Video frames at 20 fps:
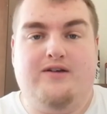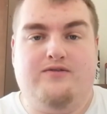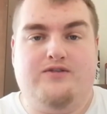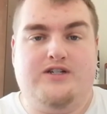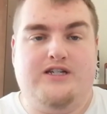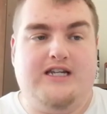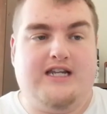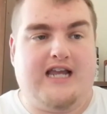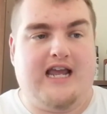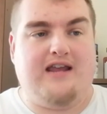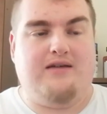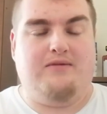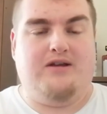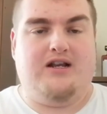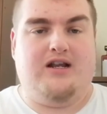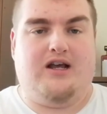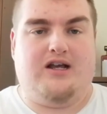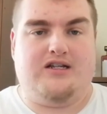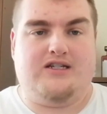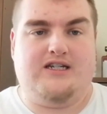Obviously came
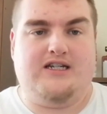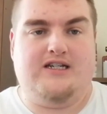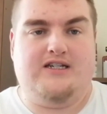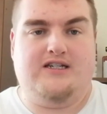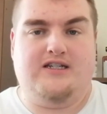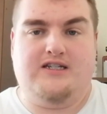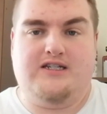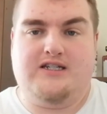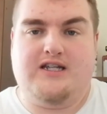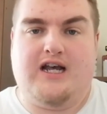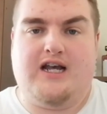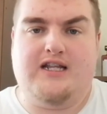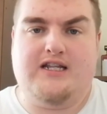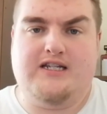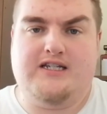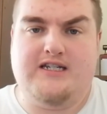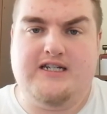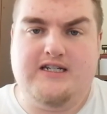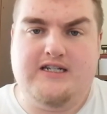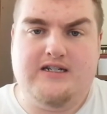in last season, started the
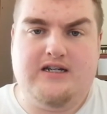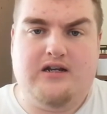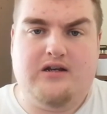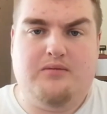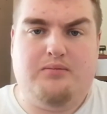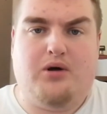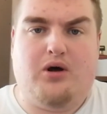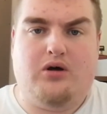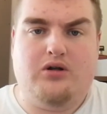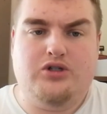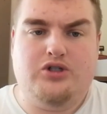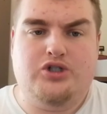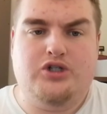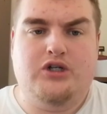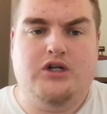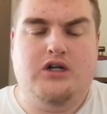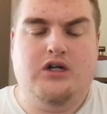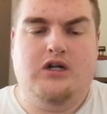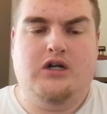season under Poch.